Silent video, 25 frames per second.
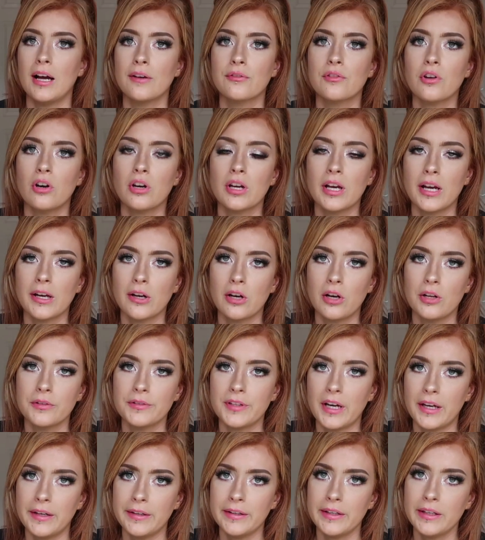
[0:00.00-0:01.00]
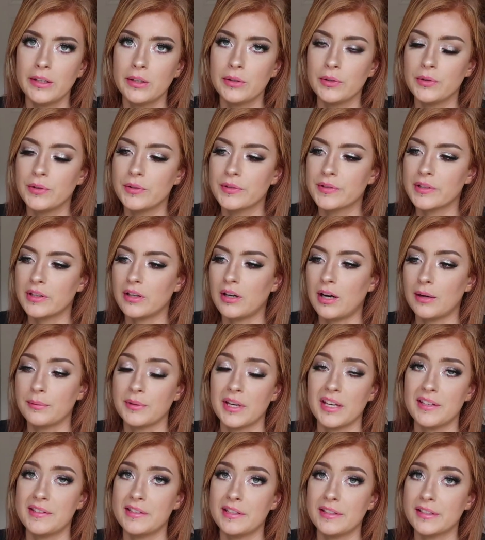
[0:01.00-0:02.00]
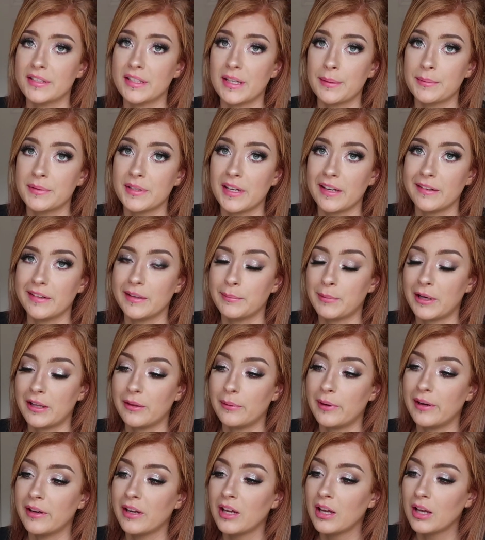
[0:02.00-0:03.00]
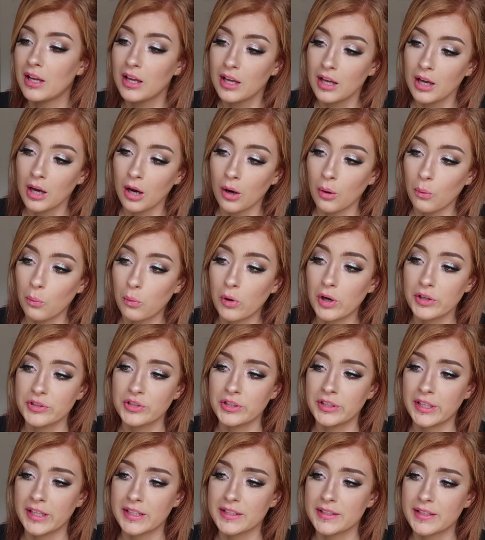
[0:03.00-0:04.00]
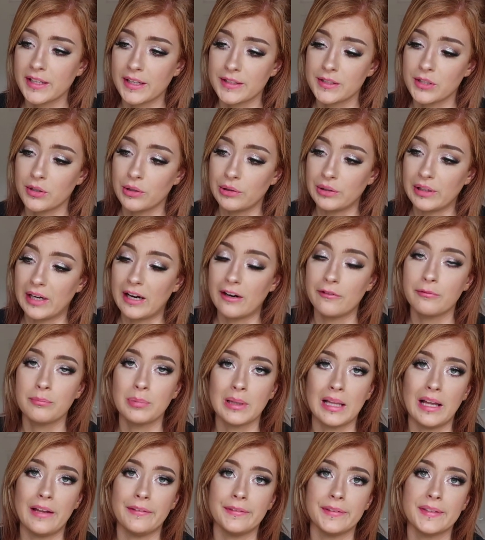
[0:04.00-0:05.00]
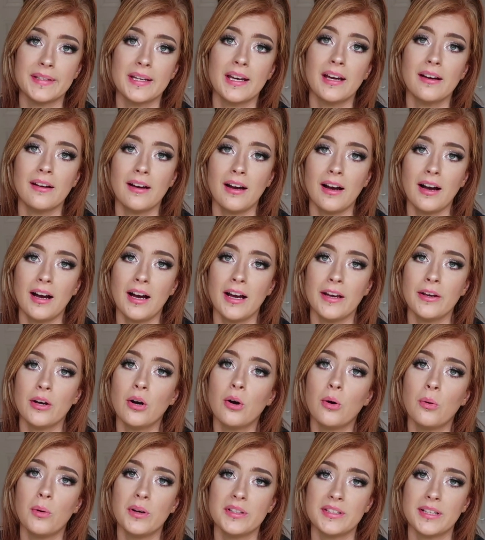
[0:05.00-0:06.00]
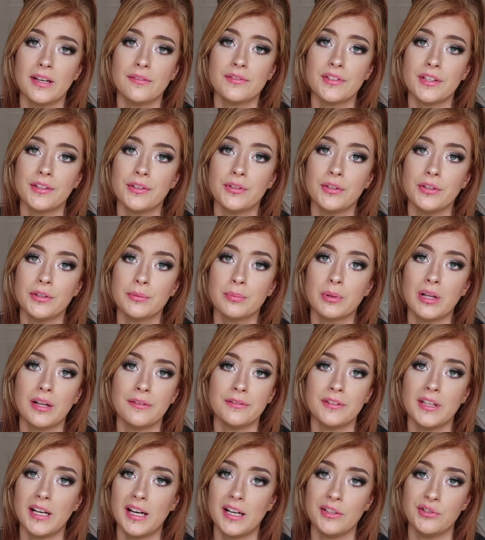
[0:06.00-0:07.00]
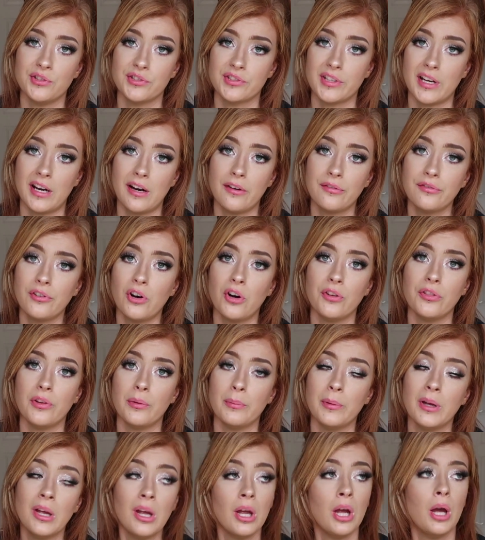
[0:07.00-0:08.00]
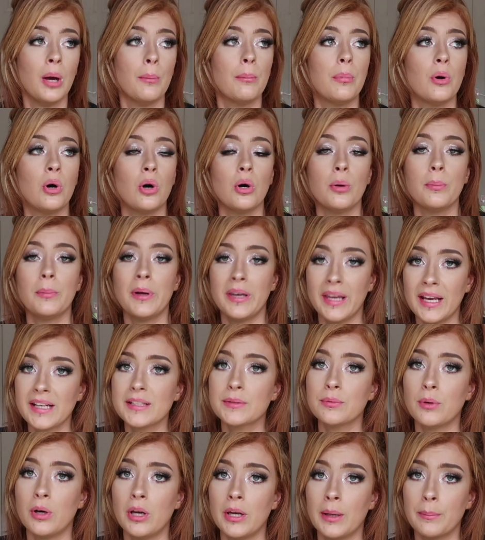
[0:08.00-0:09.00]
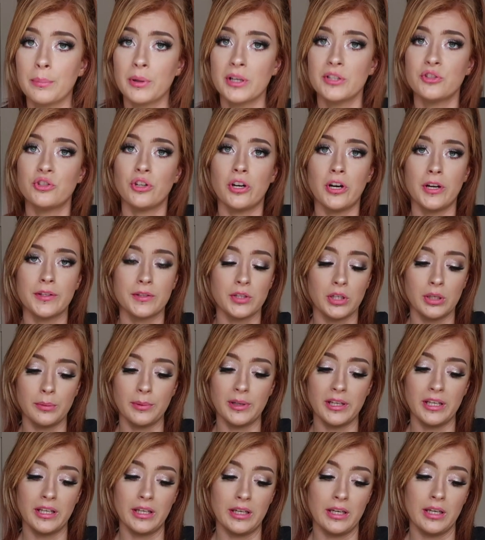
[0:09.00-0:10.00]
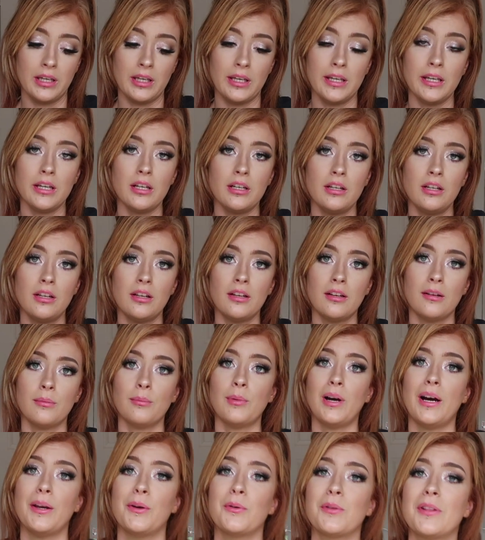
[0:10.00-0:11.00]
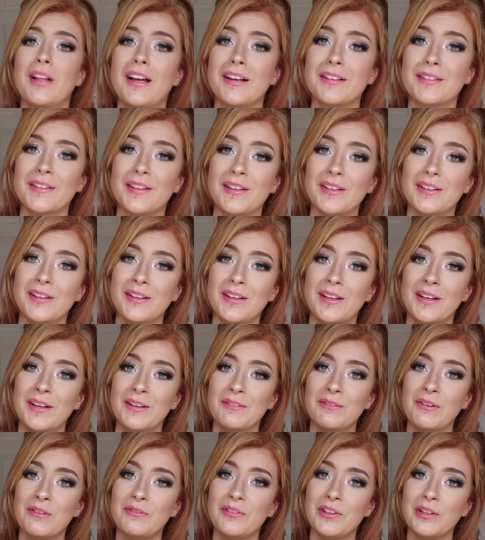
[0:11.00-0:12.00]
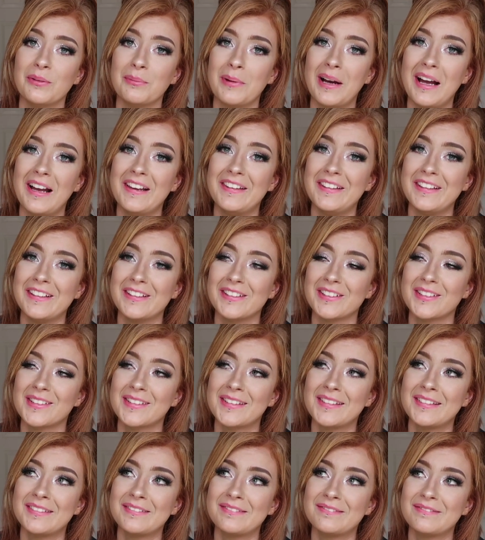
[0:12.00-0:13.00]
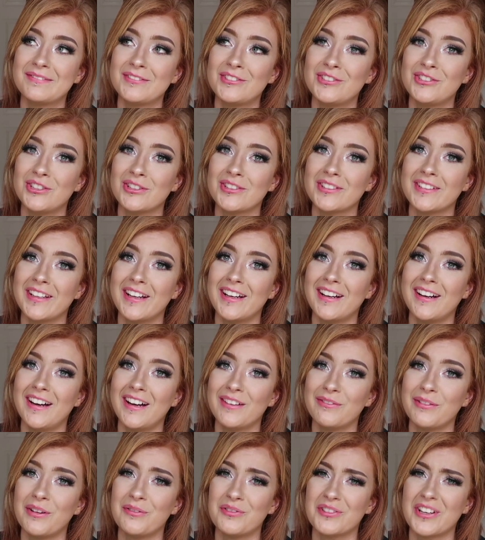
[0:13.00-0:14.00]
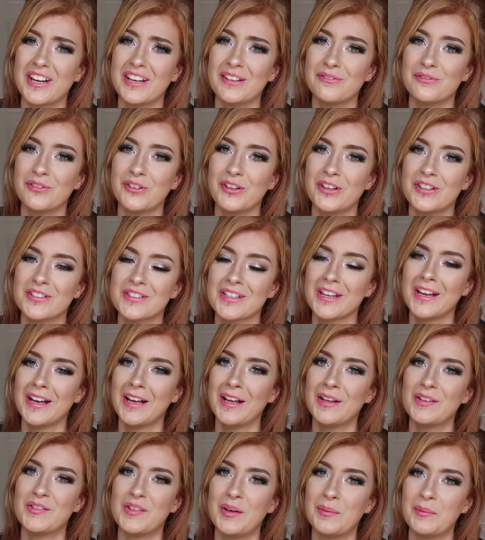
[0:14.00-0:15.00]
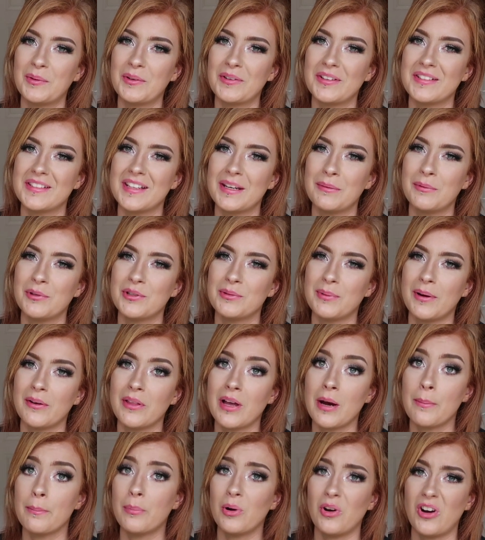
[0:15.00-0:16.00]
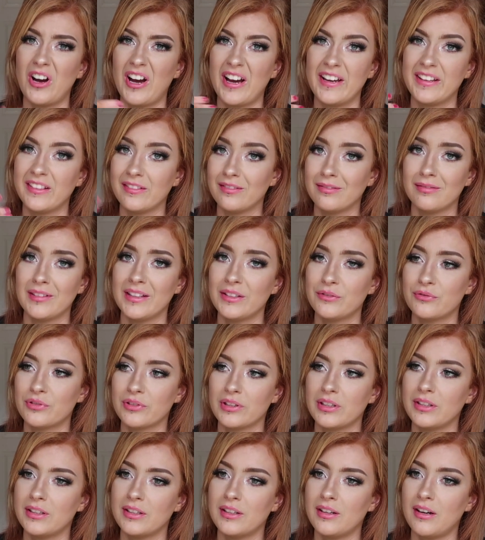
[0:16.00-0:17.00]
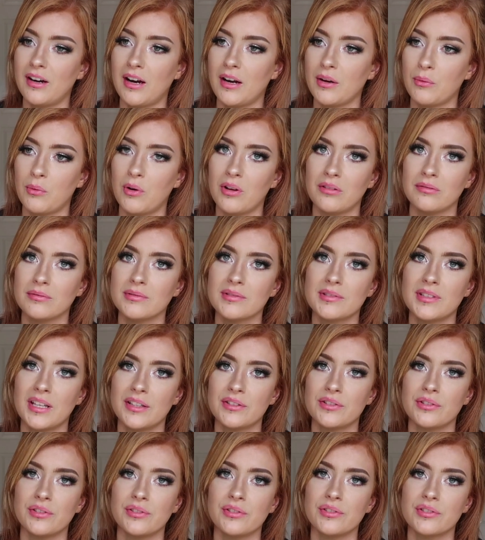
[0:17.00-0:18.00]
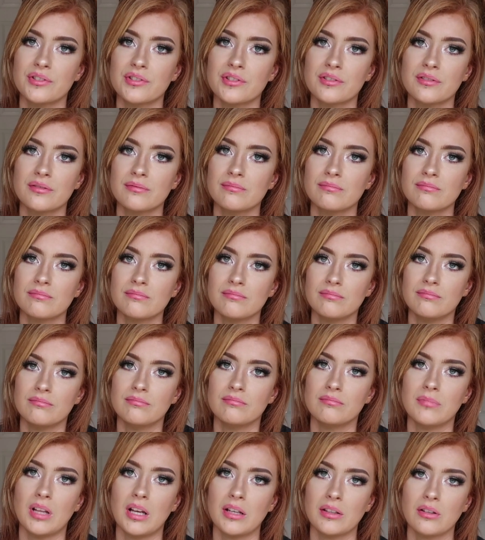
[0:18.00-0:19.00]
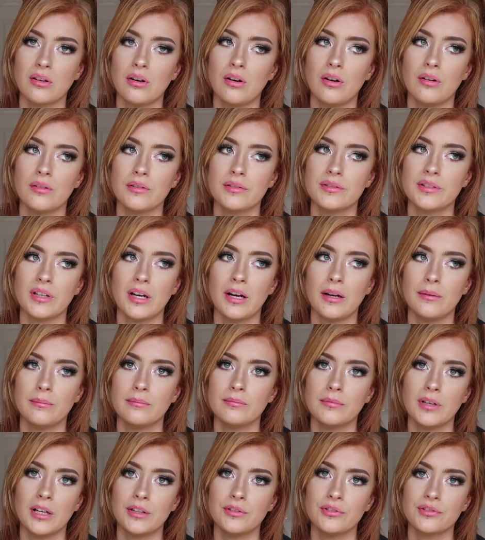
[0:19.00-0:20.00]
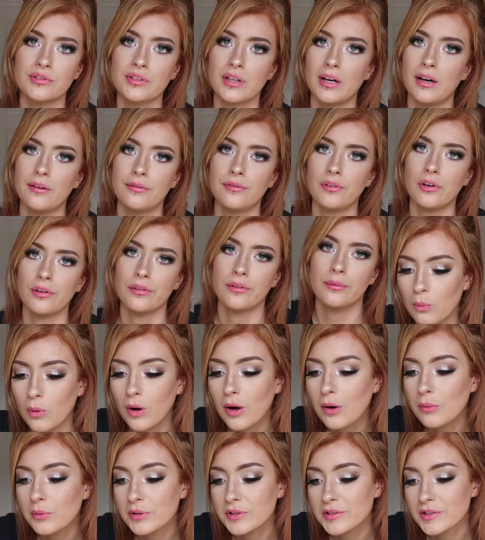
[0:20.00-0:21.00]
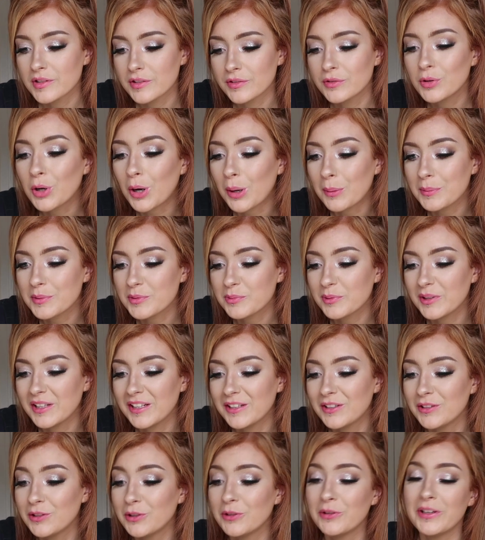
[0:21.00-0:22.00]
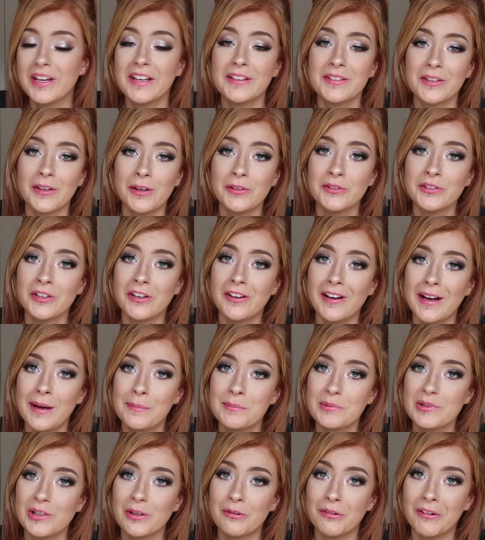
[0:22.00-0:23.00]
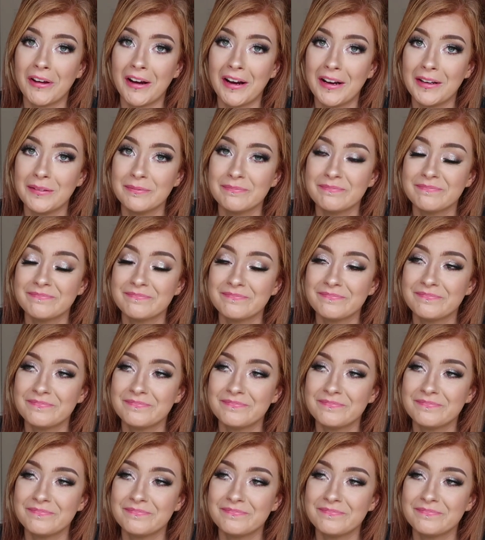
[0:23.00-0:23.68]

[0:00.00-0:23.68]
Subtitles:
I've got a guy called Danny, who's, I'm guessing his name's Danny, by the way. What's your next tattoo you have planned? I always have tattoos planned, I just can't afford them. But my next one, I'm pretty sure is gonna be here, but I don't like to reveal my ideas just yet. I'd rather get it first, so I'm not gonna say much about that. But I want tattoos like all the time. I just can't afford them. What was the top speed you hit on your M209?